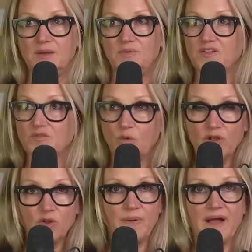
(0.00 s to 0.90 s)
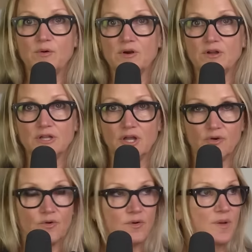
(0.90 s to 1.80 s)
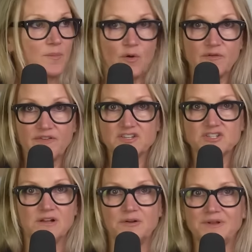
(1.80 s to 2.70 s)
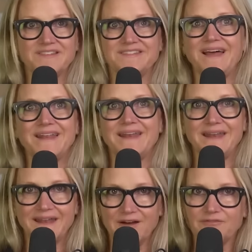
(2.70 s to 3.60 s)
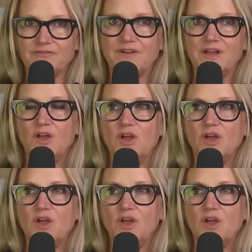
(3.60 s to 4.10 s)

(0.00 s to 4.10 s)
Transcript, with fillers: Because willpower alone, motivation alone, it's not enough.